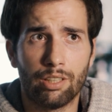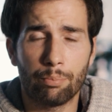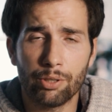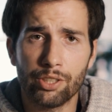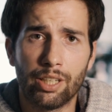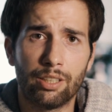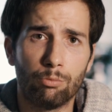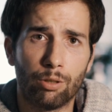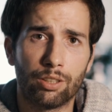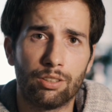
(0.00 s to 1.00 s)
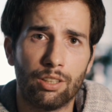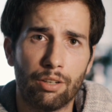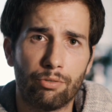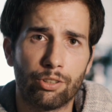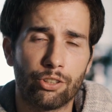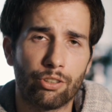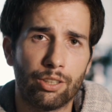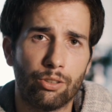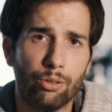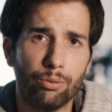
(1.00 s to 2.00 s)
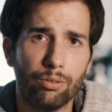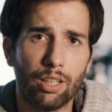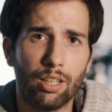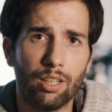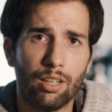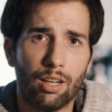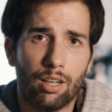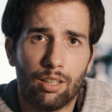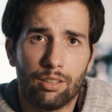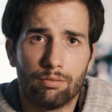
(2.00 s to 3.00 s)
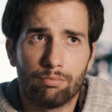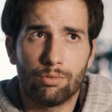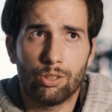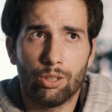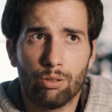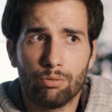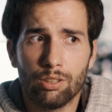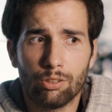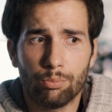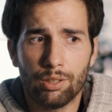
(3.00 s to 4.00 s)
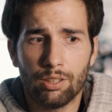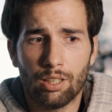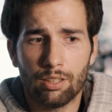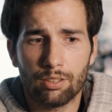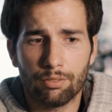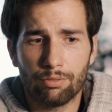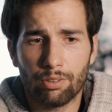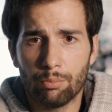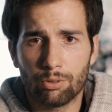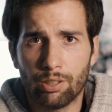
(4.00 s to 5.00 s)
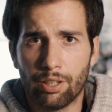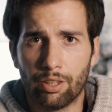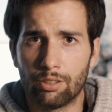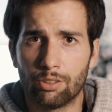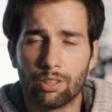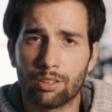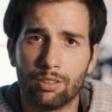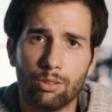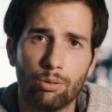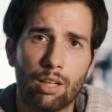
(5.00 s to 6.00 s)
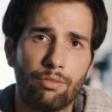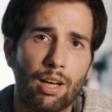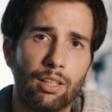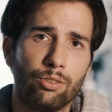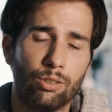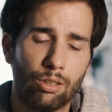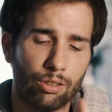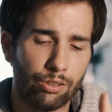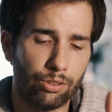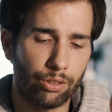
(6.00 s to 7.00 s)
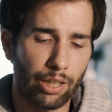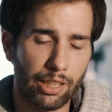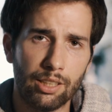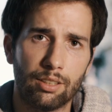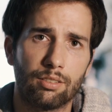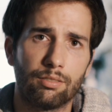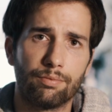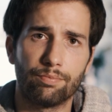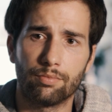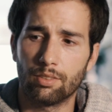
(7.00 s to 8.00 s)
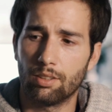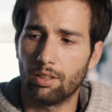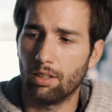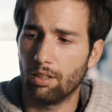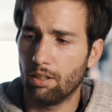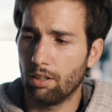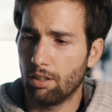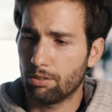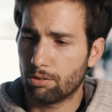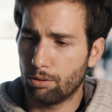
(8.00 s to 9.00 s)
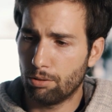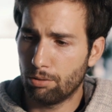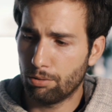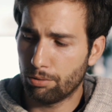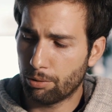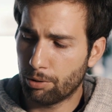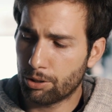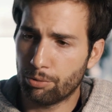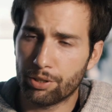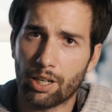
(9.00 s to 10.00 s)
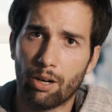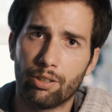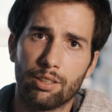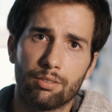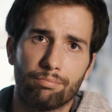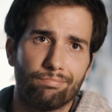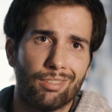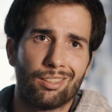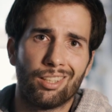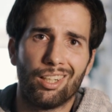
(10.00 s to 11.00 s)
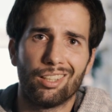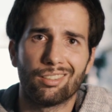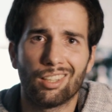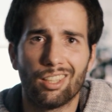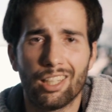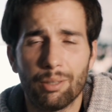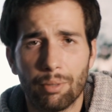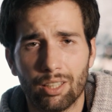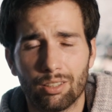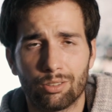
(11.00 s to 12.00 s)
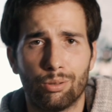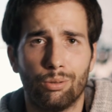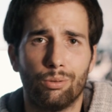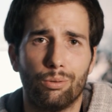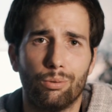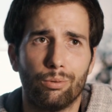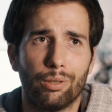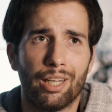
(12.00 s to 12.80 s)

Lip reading: appreciate what the effort you're trying to do. And you don't need to be anything famous or anything. You just need to add value on your ideas. So the way to reach out is, let's say, send an email to